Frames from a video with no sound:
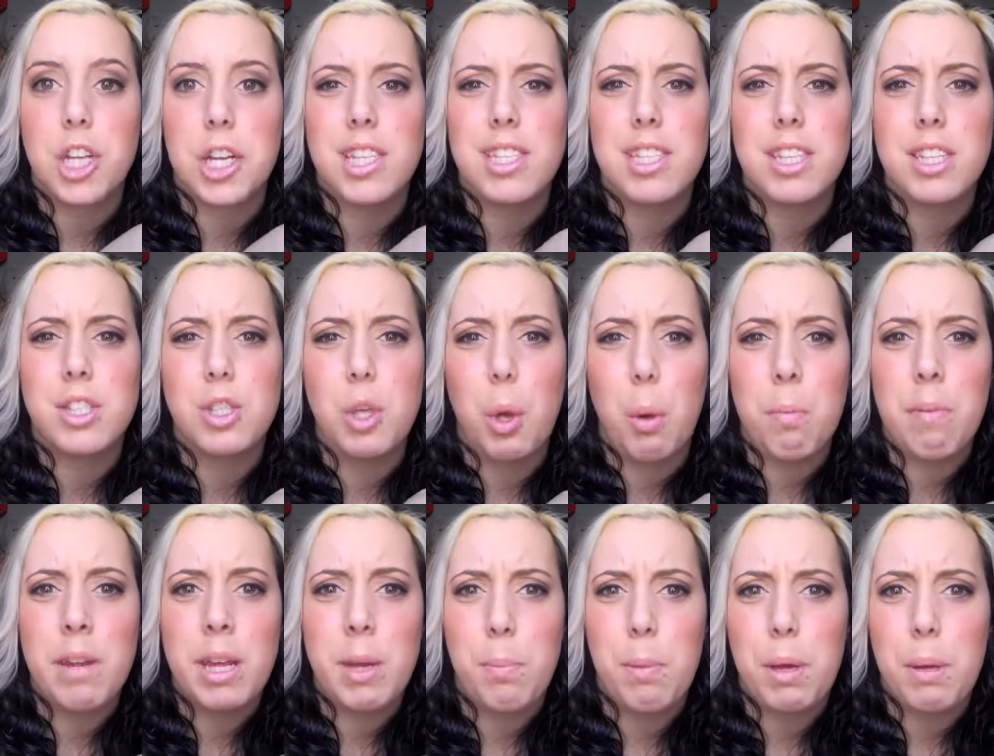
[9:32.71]
I see so
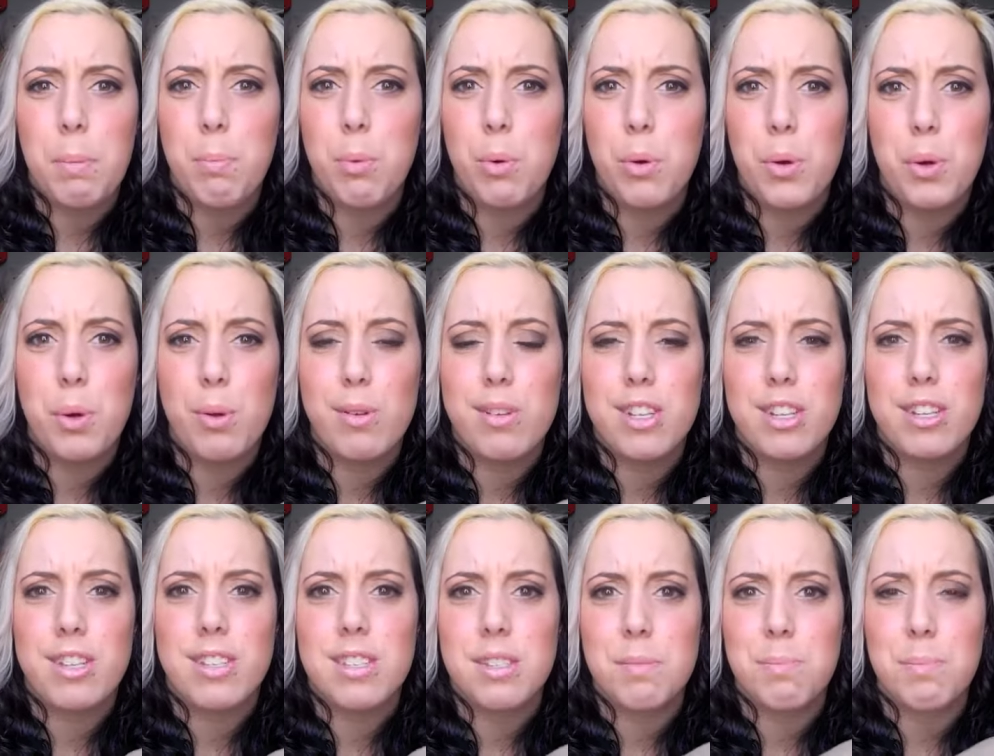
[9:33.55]
many people
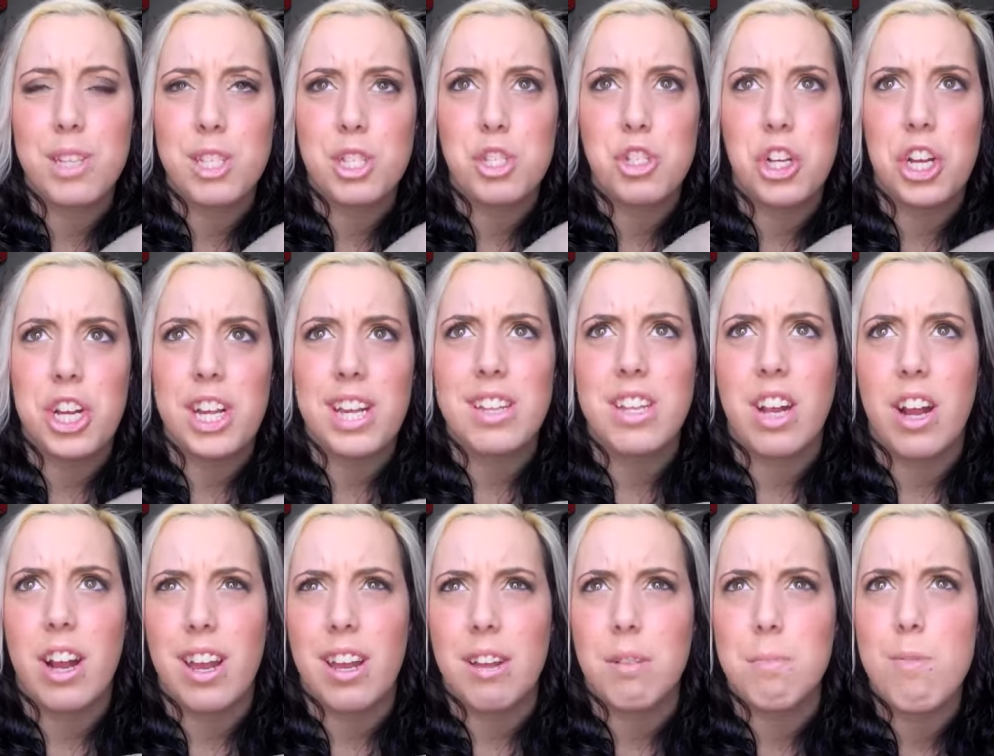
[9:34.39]
just mistreating
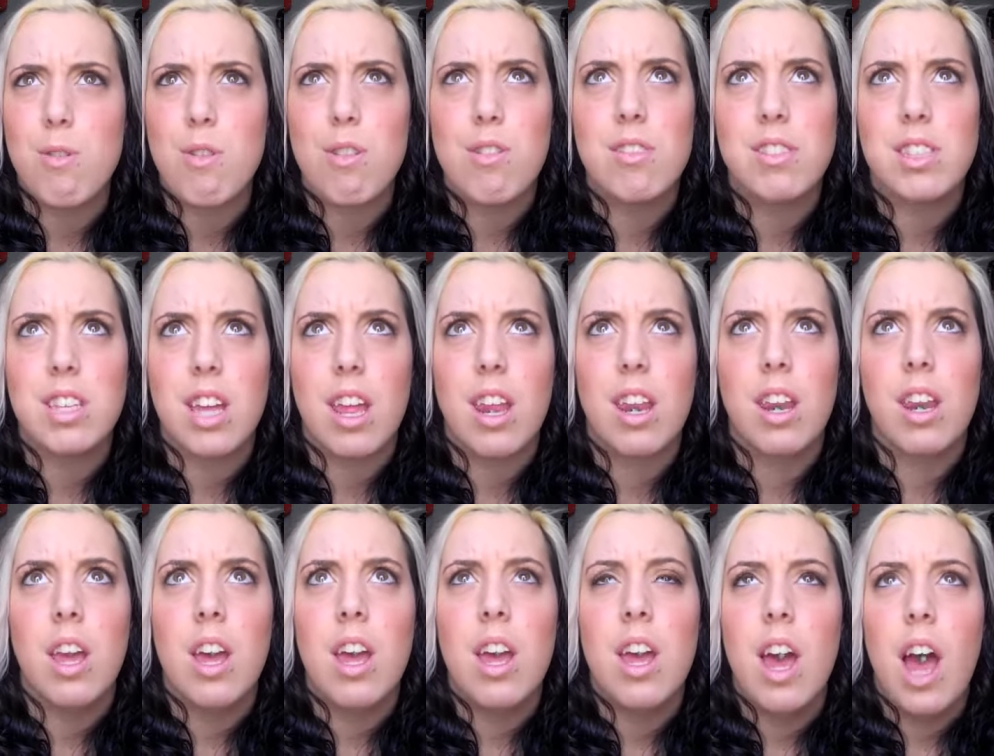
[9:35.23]
their animals,
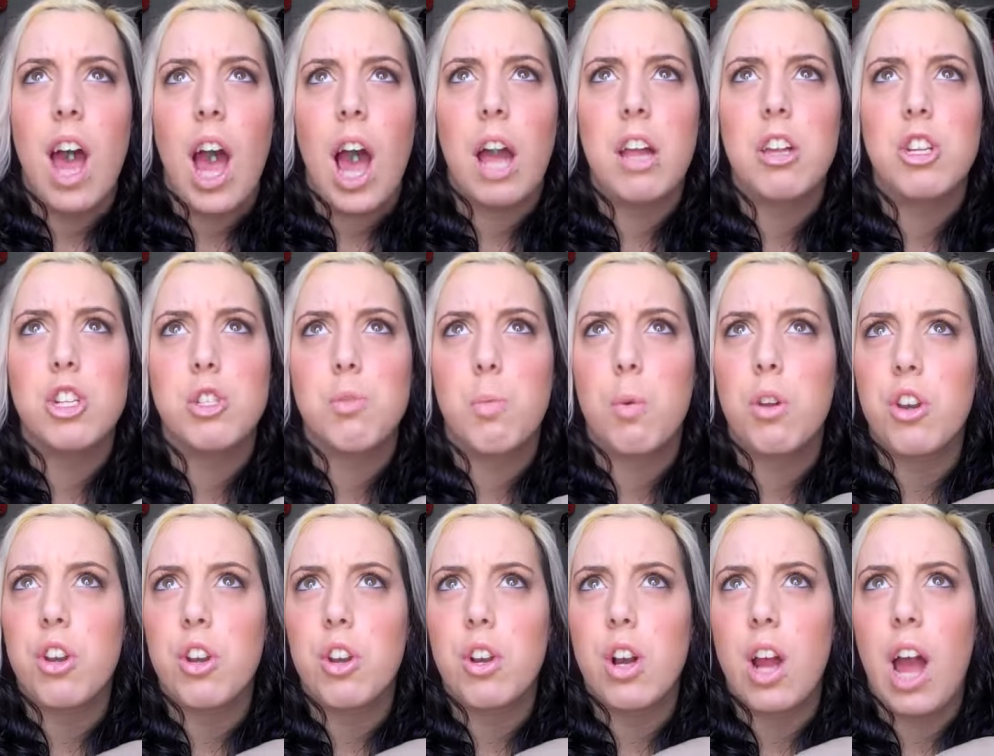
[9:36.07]
and I just
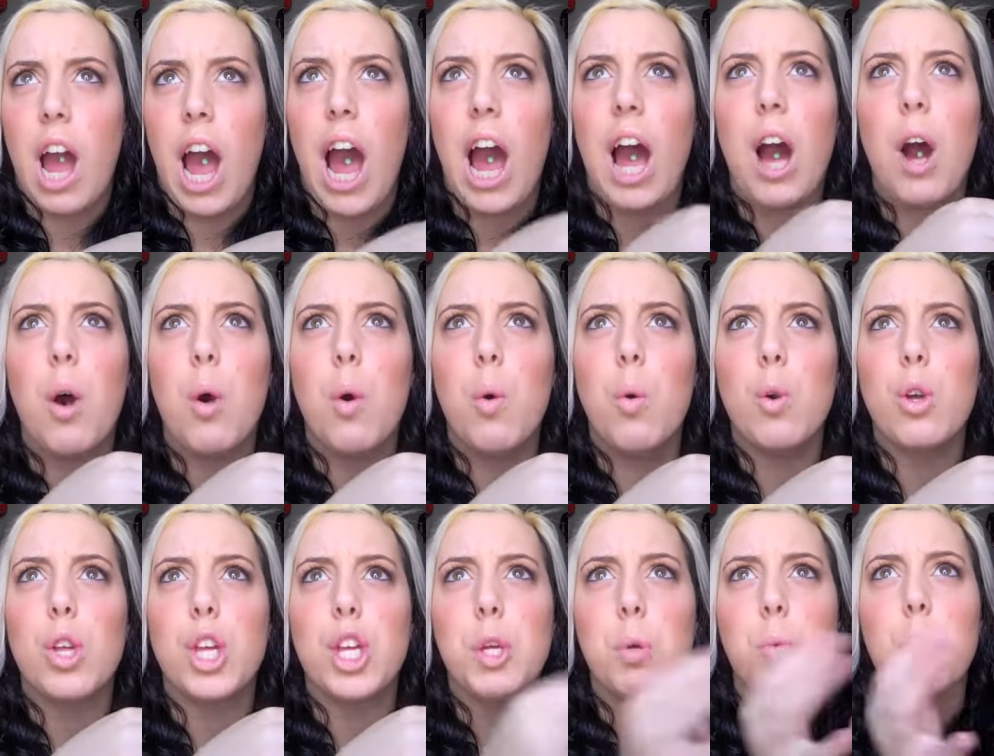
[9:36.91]
wonder
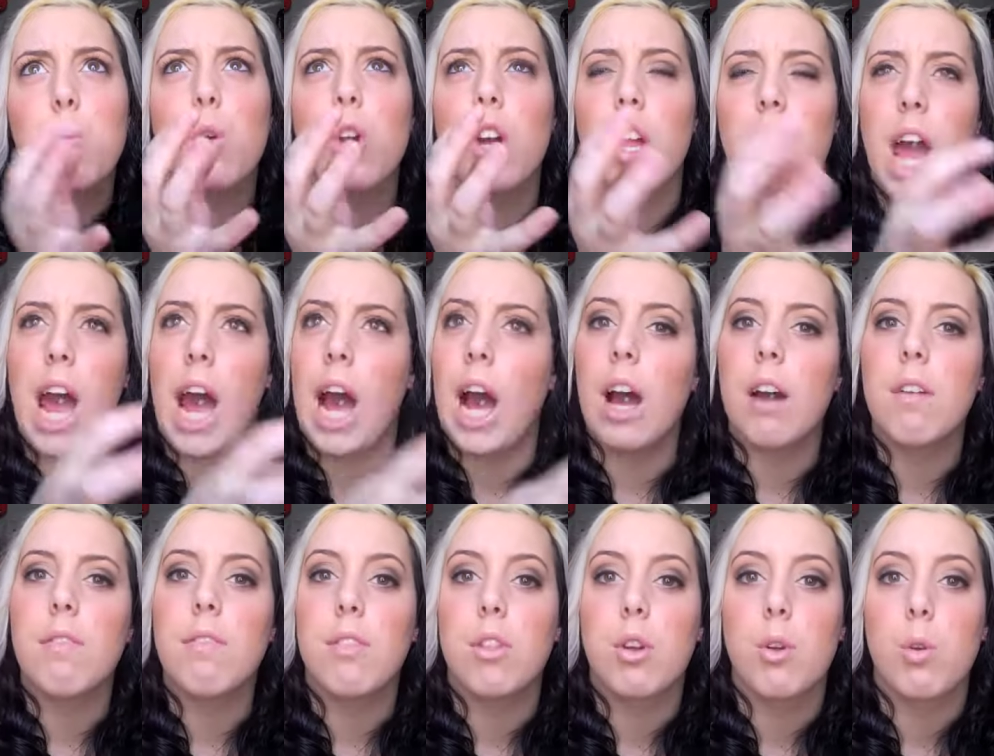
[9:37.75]
how you could
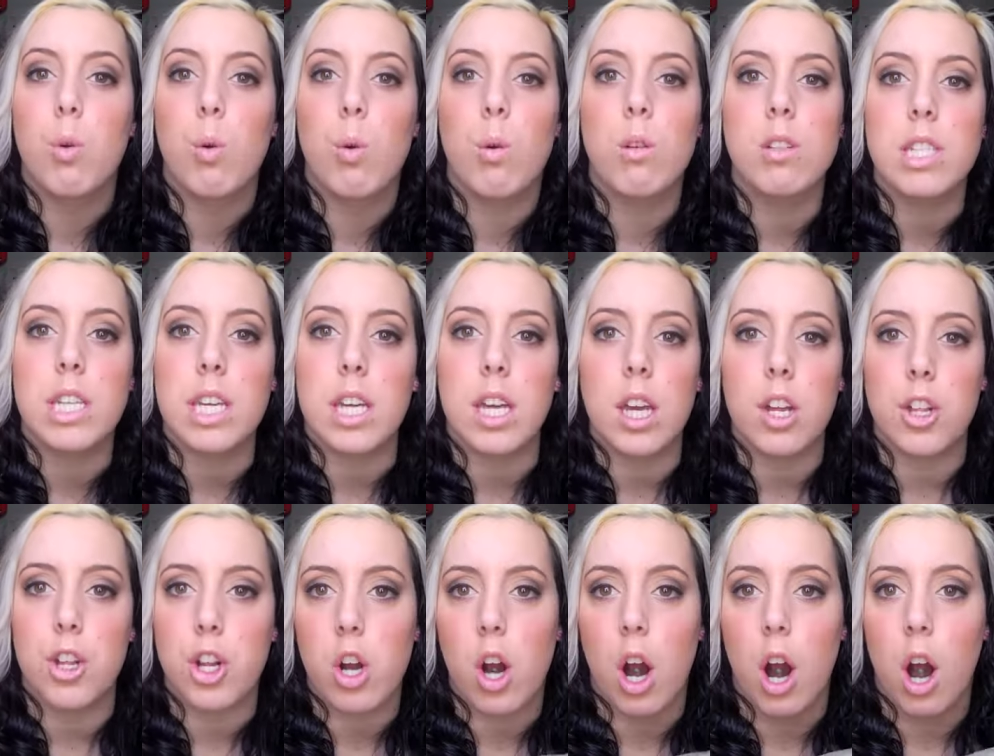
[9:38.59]
have the cruelty
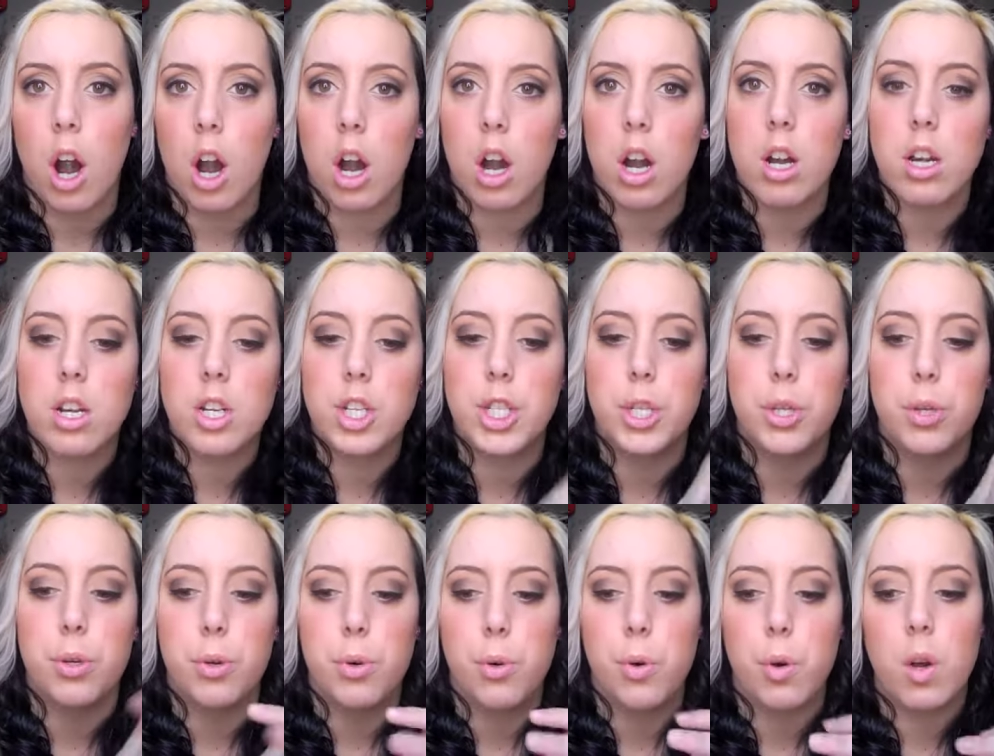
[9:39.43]
in your heart
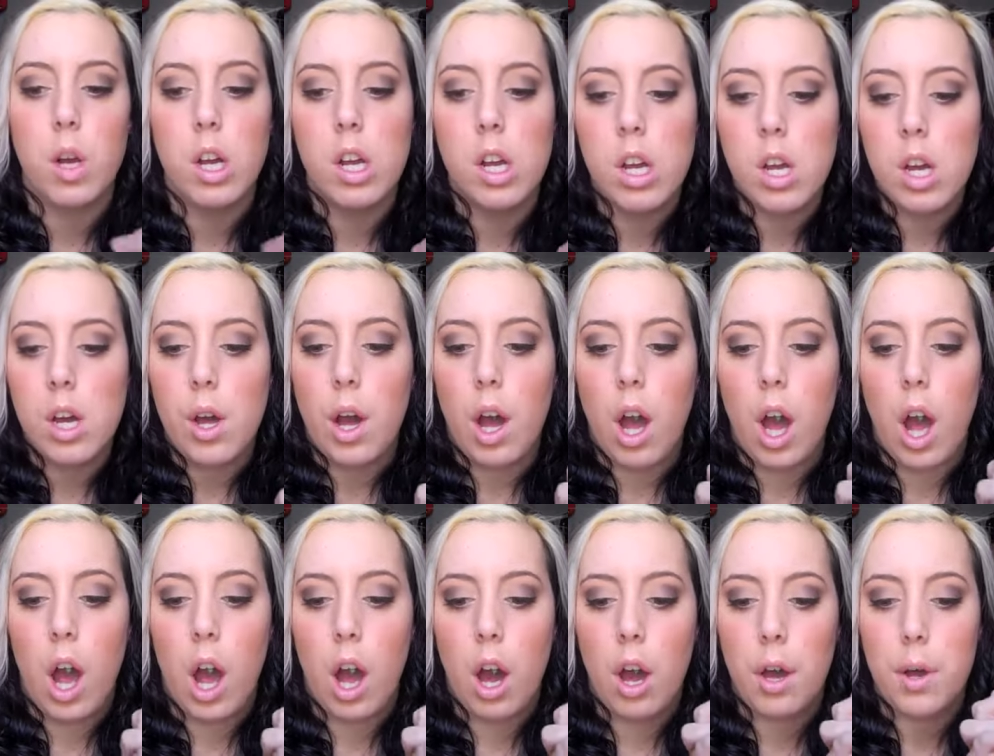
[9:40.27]
to
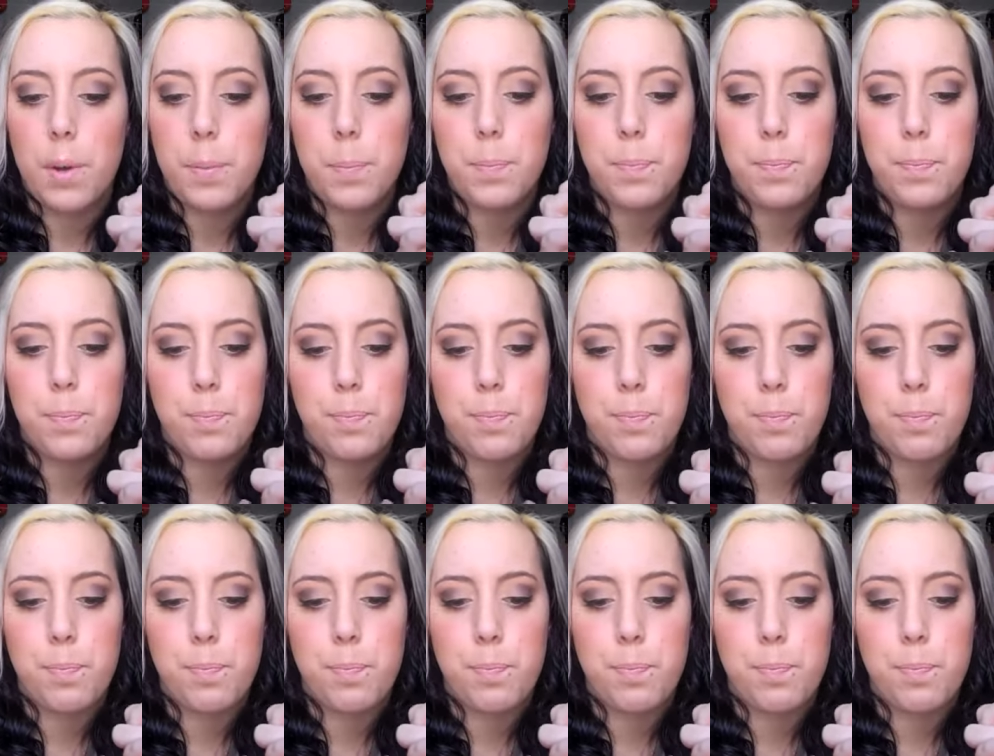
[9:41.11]
um,